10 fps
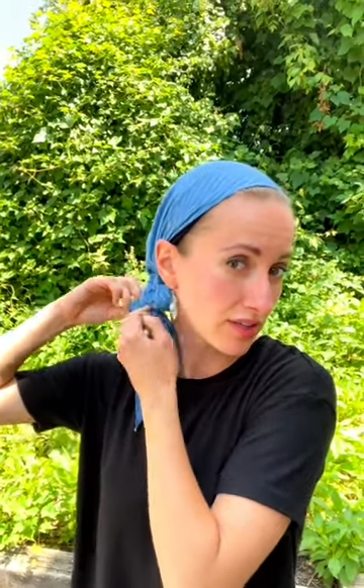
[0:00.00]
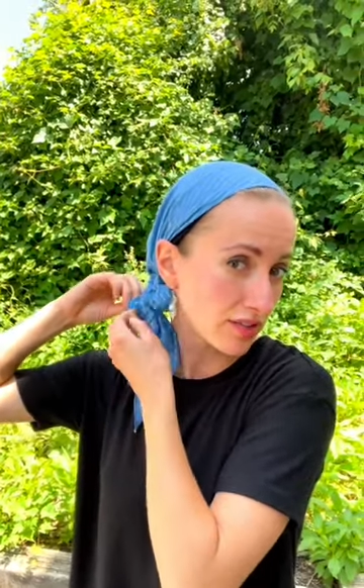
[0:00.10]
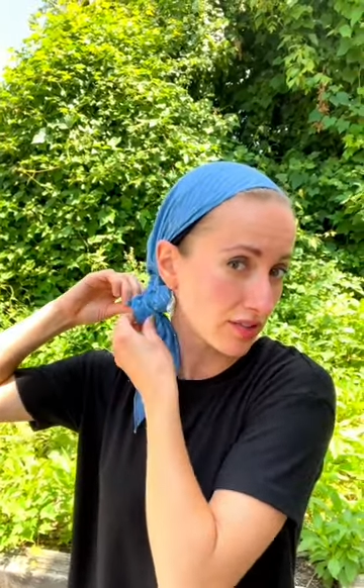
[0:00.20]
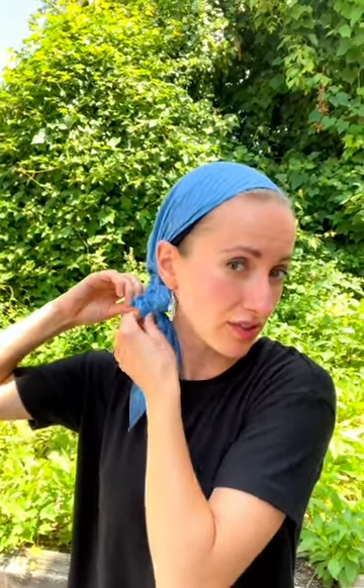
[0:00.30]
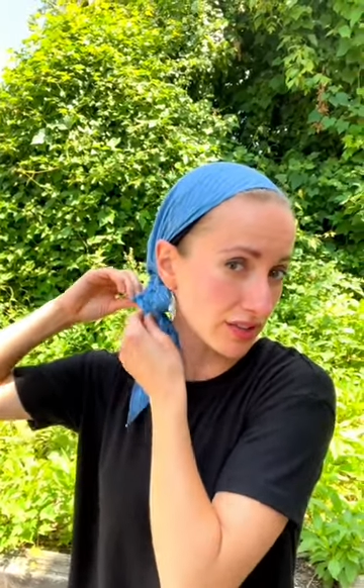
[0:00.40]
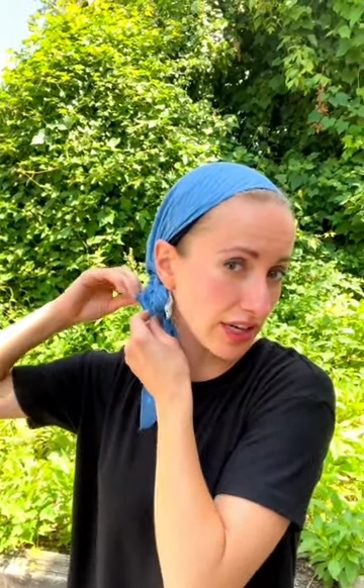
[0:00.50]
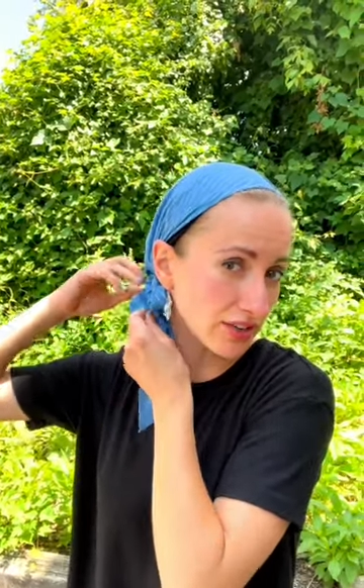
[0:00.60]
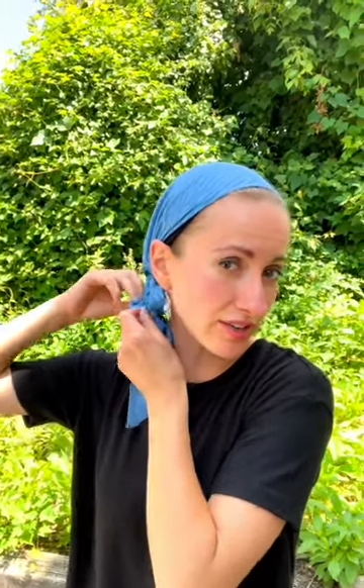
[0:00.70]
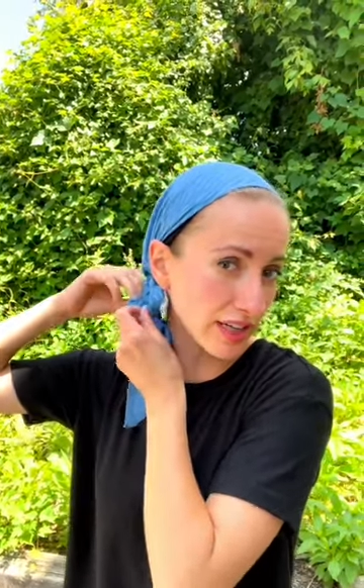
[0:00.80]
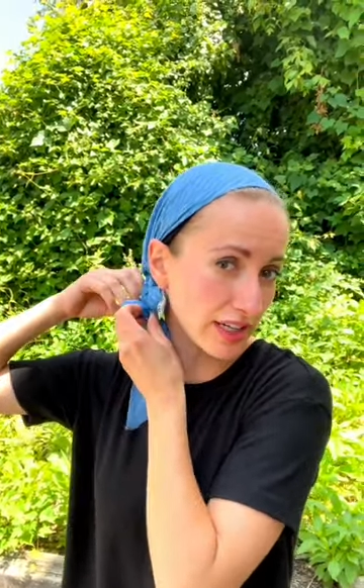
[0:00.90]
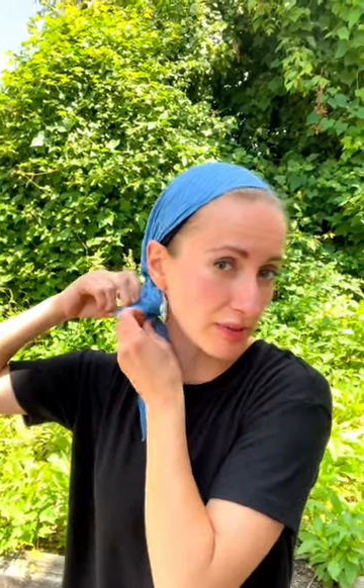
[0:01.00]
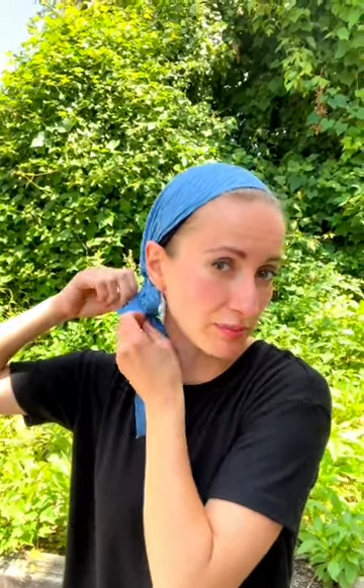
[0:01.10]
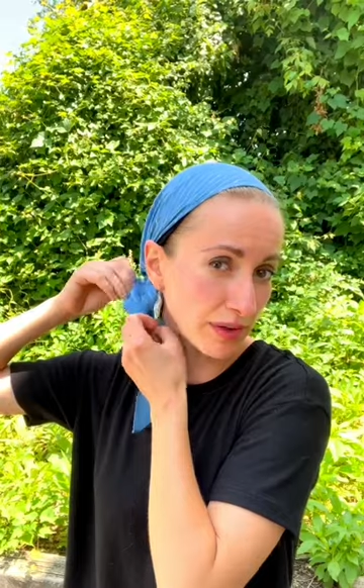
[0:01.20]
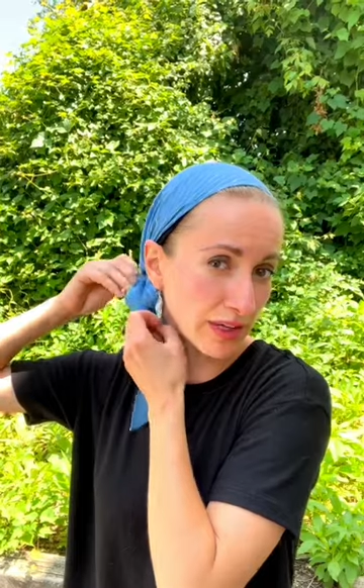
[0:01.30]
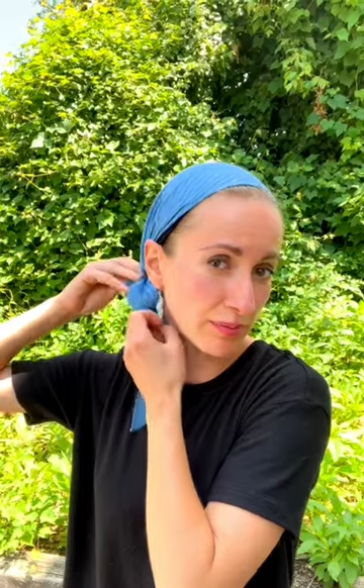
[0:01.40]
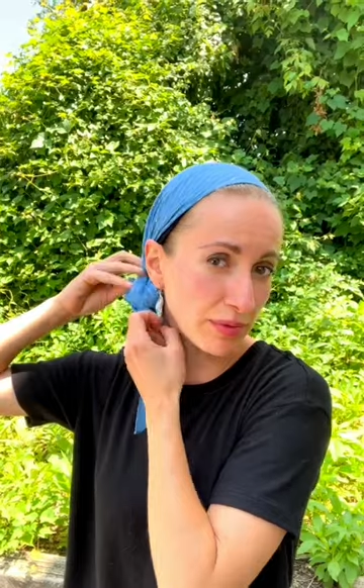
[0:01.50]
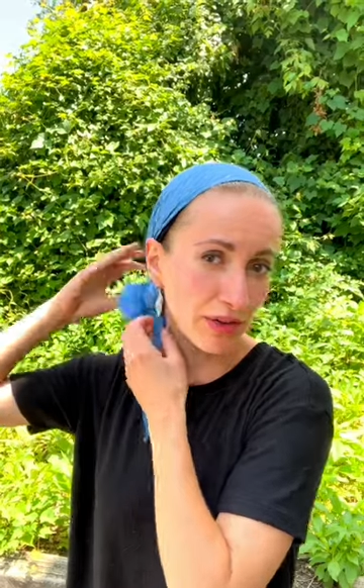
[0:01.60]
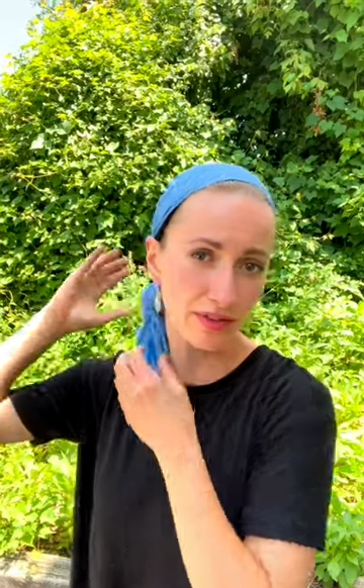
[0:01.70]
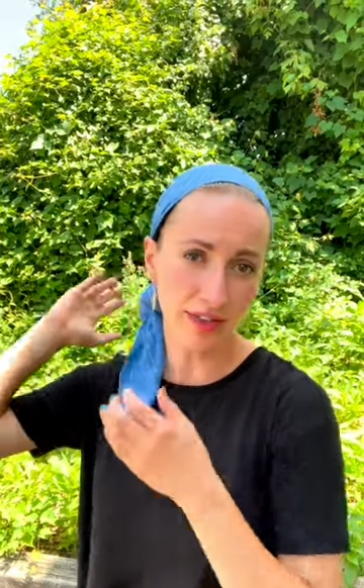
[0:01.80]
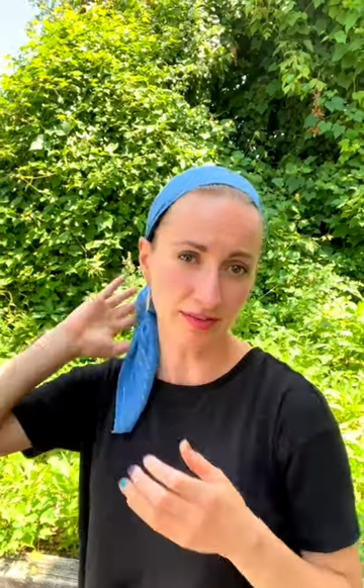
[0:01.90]
So yeah, just like in a, in a
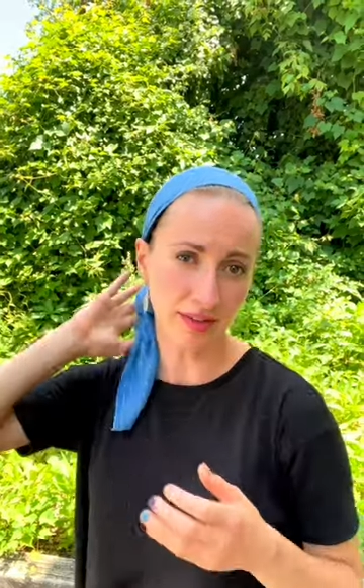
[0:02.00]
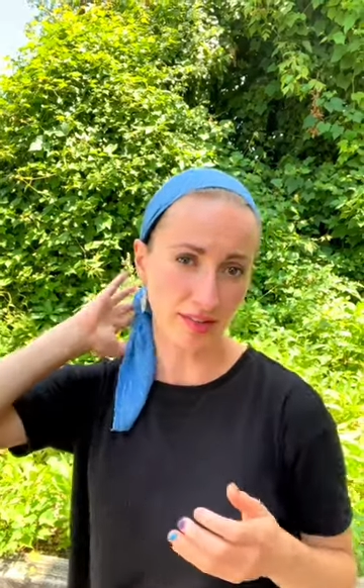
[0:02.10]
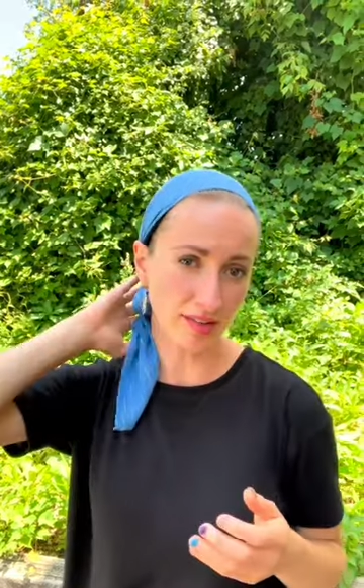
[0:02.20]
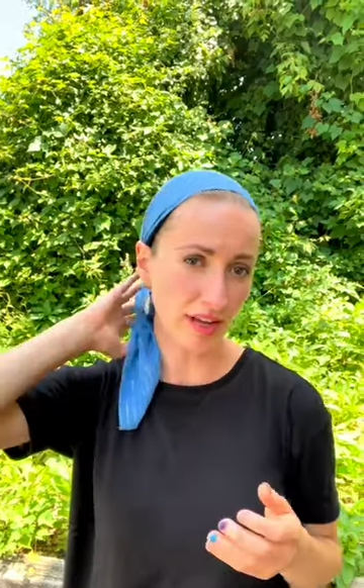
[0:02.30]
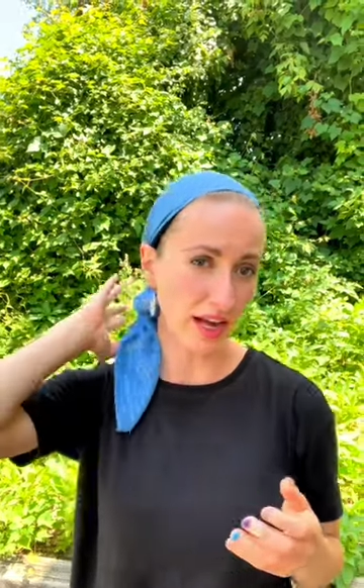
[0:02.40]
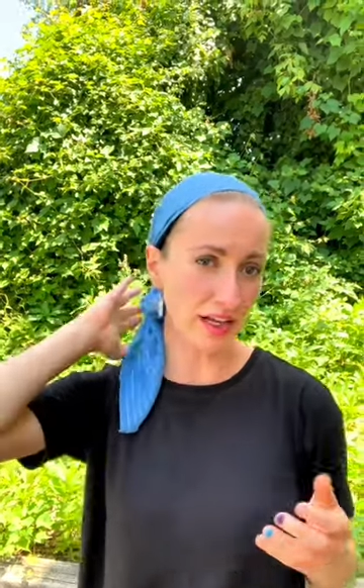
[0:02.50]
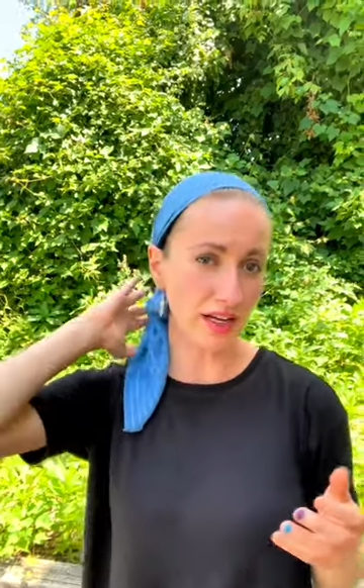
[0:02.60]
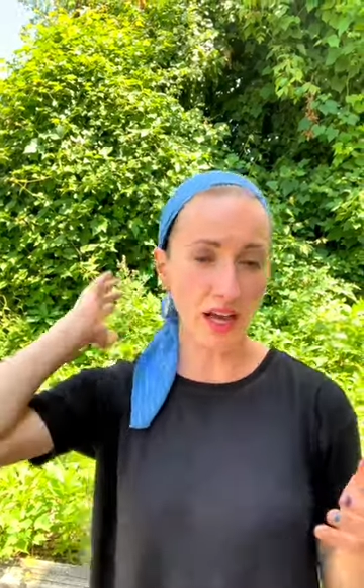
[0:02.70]
bow to keep to the side.